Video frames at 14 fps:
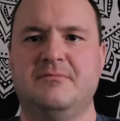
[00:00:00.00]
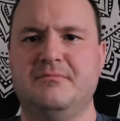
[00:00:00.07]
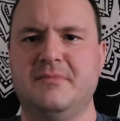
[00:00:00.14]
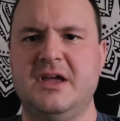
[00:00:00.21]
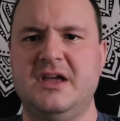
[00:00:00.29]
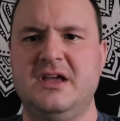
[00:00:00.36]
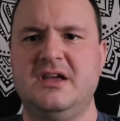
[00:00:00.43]

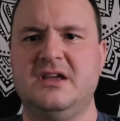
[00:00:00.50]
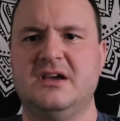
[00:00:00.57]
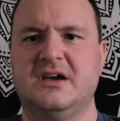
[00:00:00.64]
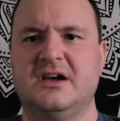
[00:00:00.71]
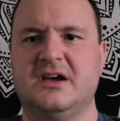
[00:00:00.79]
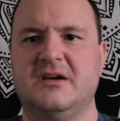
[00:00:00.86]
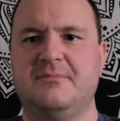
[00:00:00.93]

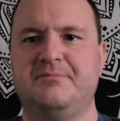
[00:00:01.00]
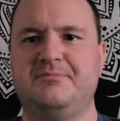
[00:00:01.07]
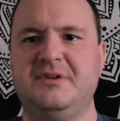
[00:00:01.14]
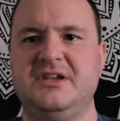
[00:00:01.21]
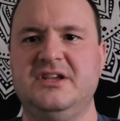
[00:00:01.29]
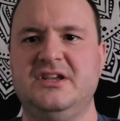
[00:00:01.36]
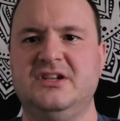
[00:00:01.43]
may uh,
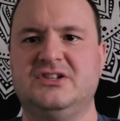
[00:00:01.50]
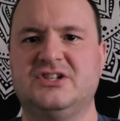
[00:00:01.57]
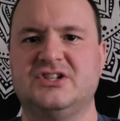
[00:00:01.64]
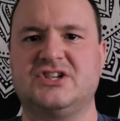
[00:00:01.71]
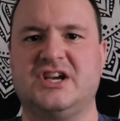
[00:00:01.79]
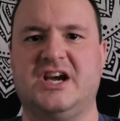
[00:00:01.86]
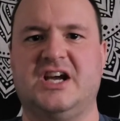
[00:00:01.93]
be
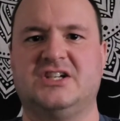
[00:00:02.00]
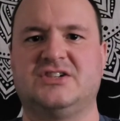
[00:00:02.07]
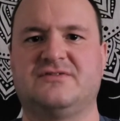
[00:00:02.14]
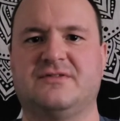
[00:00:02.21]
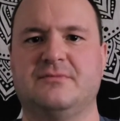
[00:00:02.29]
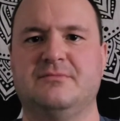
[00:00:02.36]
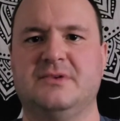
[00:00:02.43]

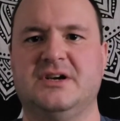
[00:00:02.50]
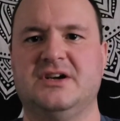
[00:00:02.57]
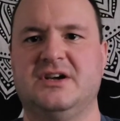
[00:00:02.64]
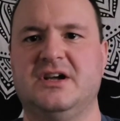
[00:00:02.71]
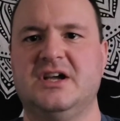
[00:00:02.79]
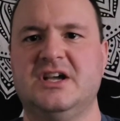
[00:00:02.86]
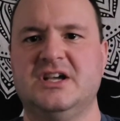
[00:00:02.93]
detached from
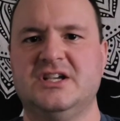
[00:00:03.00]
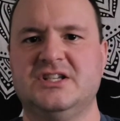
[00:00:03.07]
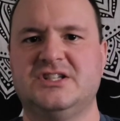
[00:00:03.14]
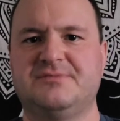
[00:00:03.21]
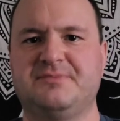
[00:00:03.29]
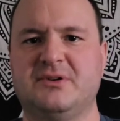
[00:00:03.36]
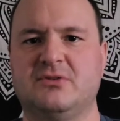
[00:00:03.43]
uh,
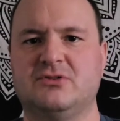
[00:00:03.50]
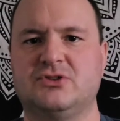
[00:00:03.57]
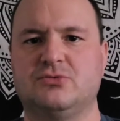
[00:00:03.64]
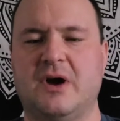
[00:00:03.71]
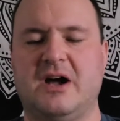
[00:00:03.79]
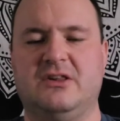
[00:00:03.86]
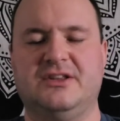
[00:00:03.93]

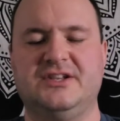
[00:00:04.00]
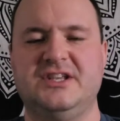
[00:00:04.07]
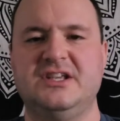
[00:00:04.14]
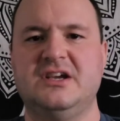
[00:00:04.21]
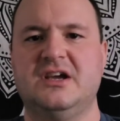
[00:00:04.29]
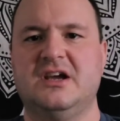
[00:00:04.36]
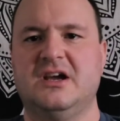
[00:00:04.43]

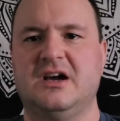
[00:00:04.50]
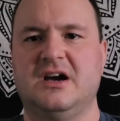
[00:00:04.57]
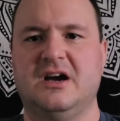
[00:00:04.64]
spirituality